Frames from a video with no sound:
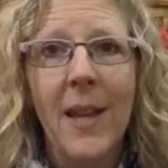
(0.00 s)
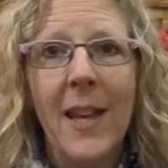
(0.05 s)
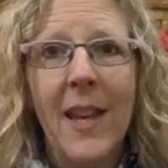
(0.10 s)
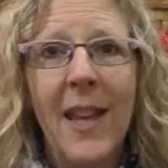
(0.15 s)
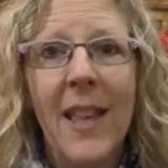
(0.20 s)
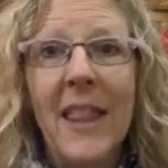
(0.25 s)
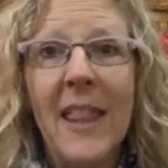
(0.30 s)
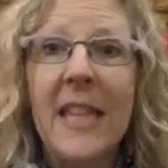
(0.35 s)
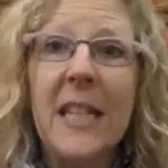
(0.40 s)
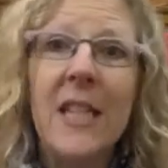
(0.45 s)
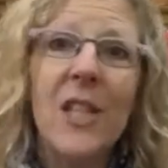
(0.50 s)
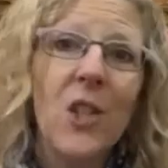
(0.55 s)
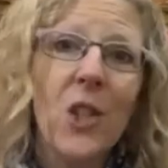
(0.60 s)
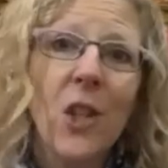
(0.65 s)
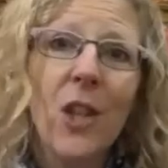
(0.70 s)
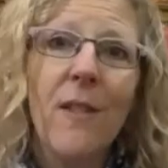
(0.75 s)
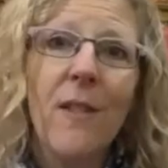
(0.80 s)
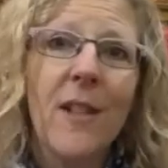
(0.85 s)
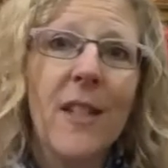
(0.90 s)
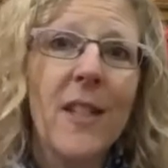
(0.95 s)
This
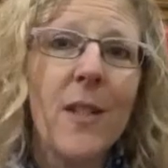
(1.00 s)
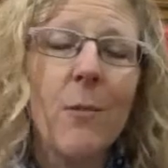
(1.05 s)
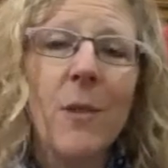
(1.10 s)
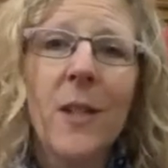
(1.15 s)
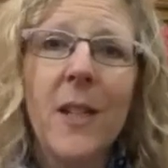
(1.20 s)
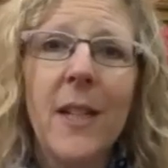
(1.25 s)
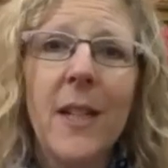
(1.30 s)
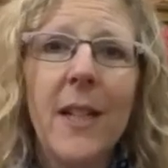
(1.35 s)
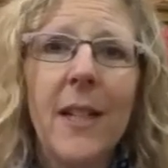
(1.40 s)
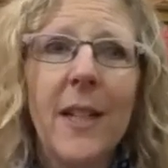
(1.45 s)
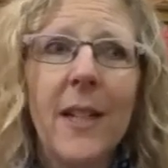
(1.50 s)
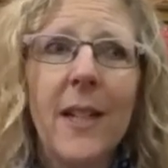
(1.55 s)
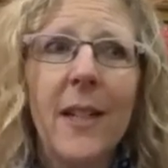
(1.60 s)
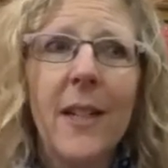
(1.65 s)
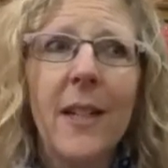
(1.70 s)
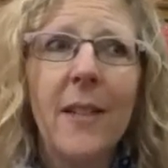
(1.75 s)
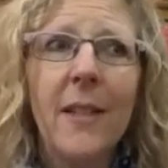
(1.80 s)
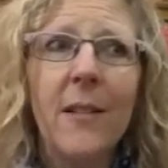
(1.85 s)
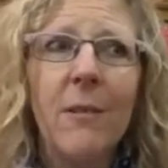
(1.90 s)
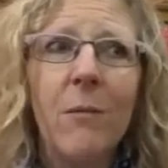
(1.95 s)
service, we're going
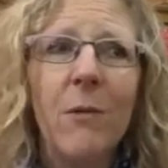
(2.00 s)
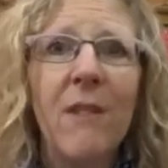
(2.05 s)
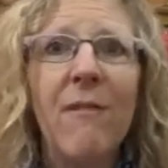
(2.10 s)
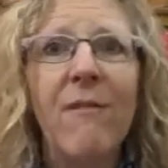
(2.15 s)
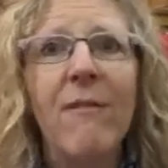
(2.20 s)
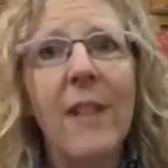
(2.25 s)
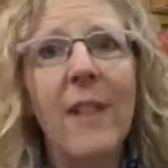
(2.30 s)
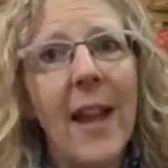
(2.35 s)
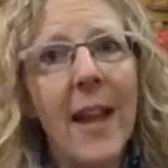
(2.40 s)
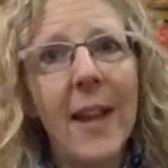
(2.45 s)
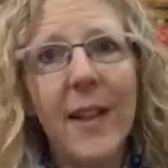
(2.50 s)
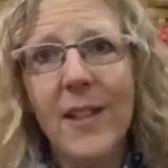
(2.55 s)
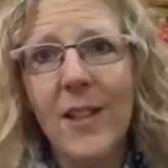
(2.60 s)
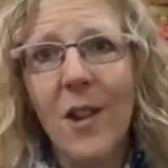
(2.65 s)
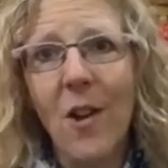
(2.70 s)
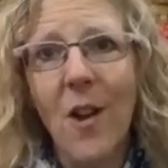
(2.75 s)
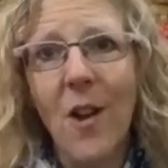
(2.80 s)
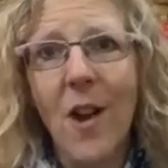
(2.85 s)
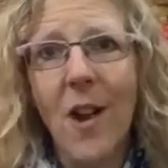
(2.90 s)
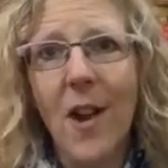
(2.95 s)
to reflect
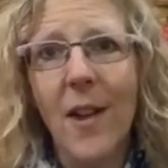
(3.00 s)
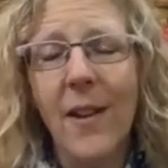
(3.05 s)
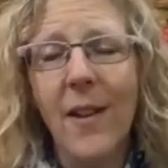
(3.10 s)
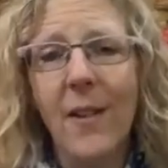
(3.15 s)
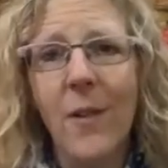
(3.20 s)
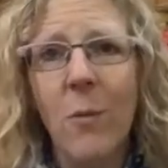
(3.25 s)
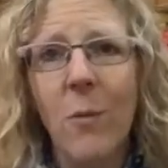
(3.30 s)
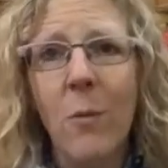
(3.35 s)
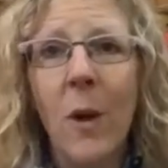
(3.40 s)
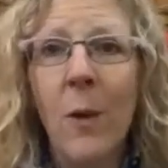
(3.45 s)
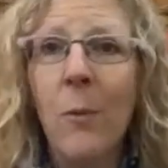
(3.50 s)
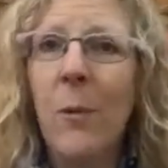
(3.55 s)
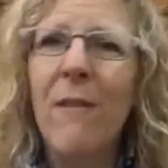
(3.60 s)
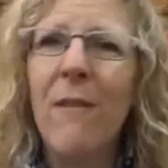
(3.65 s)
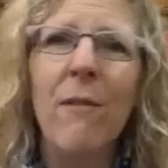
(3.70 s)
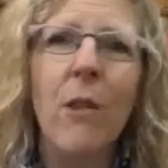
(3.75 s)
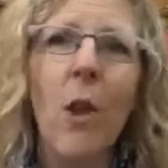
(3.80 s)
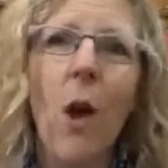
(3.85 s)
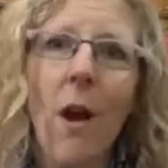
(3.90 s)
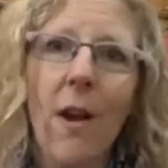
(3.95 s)
on what we've
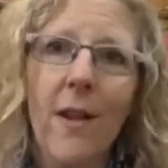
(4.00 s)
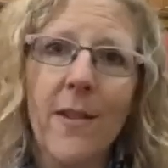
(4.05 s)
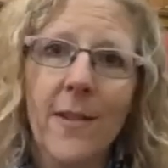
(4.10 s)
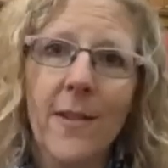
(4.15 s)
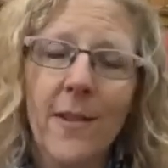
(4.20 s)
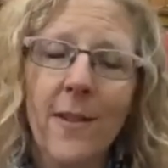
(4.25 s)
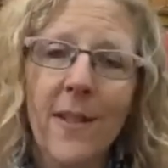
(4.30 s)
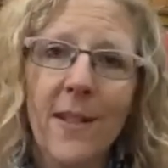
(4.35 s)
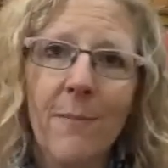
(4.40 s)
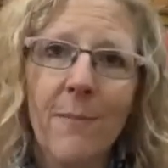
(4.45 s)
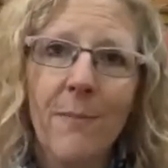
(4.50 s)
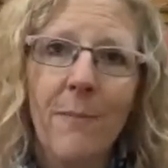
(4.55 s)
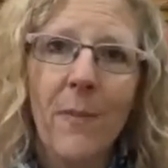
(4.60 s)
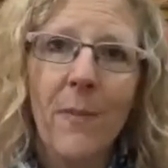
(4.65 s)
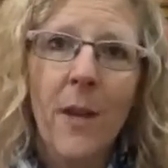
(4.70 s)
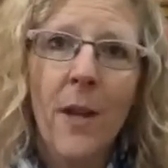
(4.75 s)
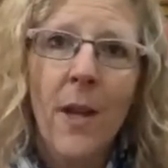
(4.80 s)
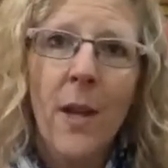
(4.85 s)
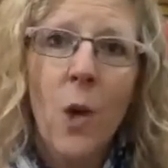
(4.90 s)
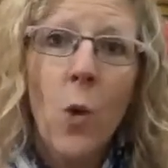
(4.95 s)
lost.
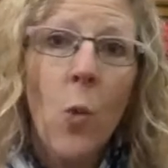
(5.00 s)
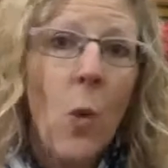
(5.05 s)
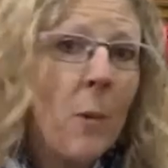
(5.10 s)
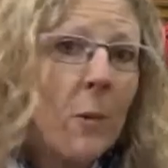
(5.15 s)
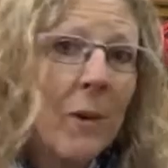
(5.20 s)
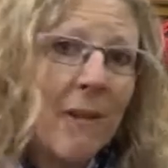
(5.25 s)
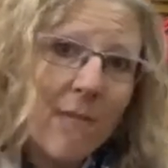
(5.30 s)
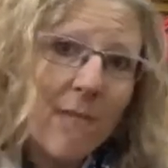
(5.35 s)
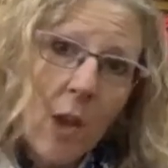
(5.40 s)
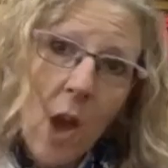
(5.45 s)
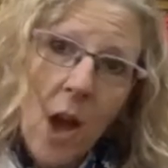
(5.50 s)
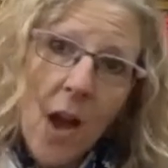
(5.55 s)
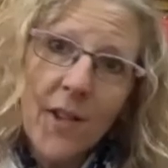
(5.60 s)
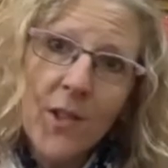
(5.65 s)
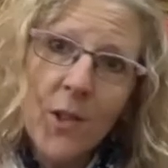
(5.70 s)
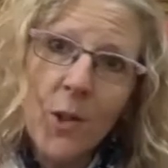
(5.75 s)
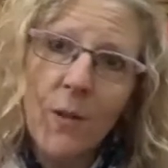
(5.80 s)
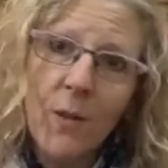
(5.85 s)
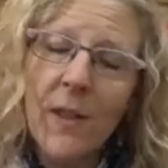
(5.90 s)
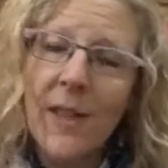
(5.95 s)
What we've
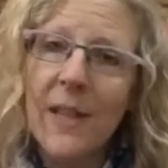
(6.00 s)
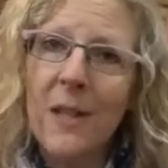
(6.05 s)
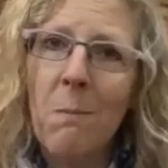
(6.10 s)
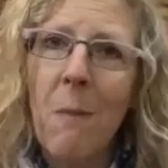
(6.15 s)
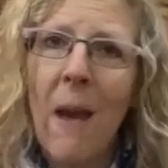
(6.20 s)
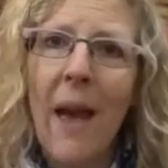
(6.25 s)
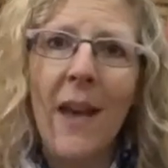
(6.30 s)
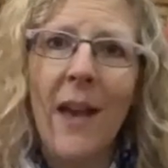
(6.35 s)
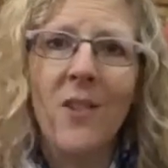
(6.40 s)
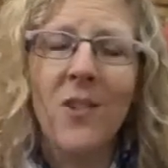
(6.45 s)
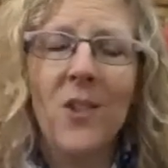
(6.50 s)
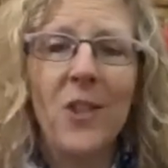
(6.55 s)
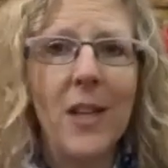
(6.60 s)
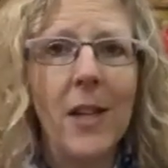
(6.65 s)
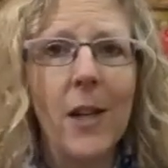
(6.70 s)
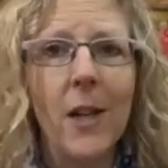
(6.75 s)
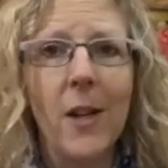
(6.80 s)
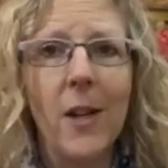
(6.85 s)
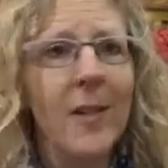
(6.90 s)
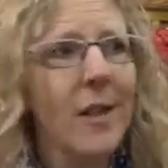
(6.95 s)
lost over this past
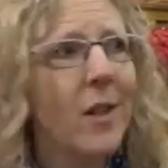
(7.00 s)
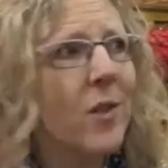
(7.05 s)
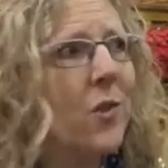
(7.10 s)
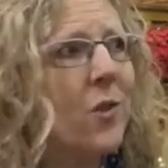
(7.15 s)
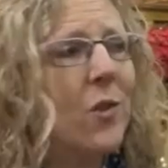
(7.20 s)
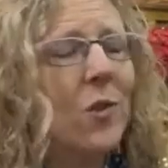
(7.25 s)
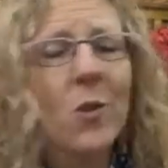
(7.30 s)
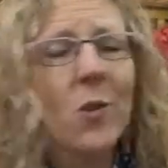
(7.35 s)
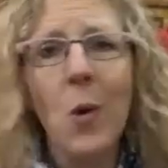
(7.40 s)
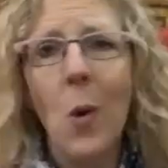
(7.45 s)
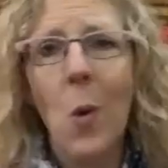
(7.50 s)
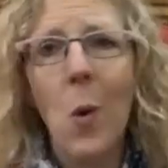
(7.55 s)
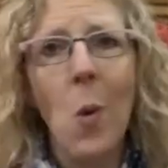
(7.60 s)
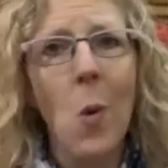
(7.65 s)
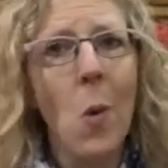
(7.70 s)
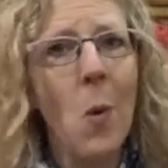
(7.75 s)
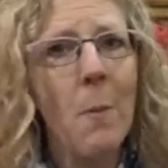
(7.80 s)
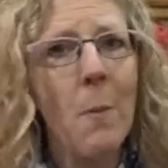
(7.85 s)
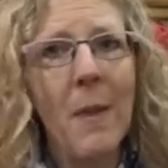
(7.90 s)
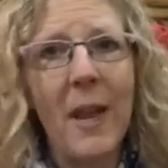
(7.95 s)
year, and there's
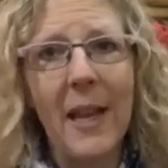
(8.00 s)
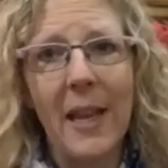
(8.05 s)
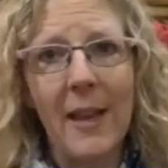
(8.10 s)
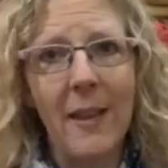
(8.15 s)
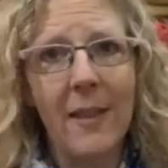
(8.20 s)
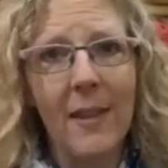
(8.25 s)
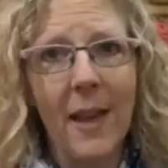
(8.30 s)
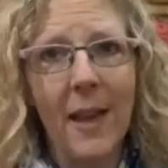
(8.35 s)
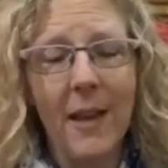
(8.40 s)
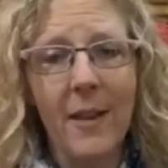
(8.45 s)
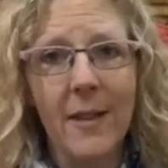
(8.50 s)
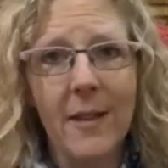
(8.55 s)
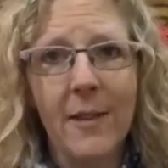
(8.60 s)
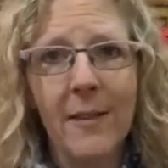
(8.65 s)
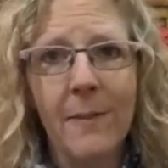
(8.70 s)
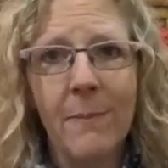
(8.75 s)
so many things.